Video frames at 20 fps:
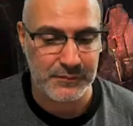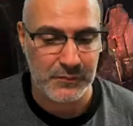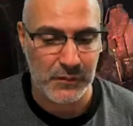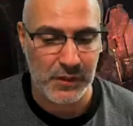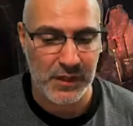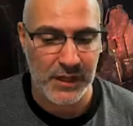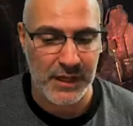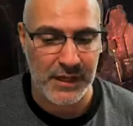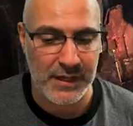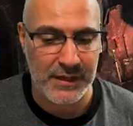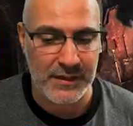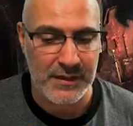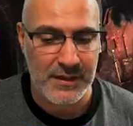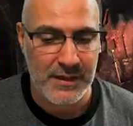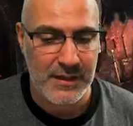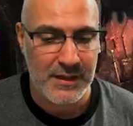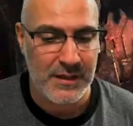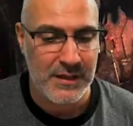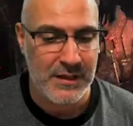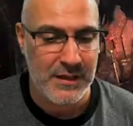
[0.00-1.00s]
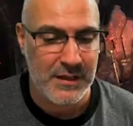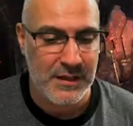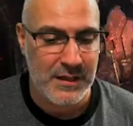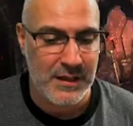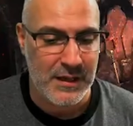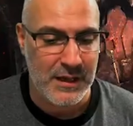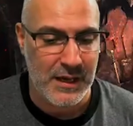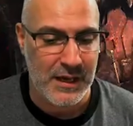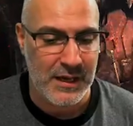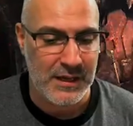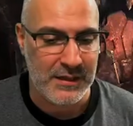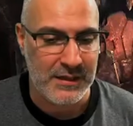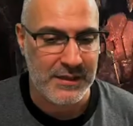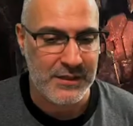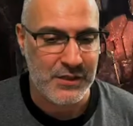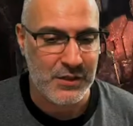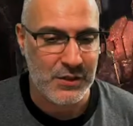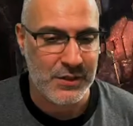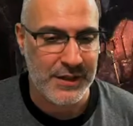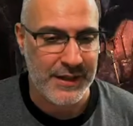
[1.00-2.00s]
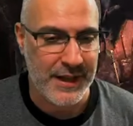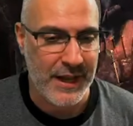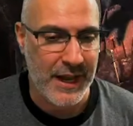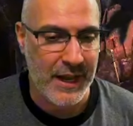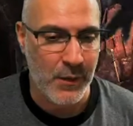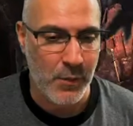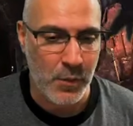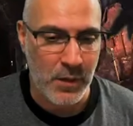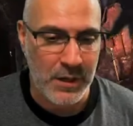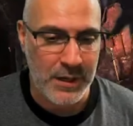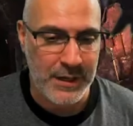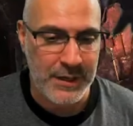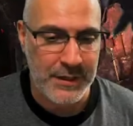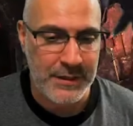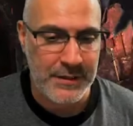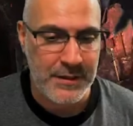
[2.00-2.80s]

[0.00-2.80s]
Okay. Uh, let's go to the A one,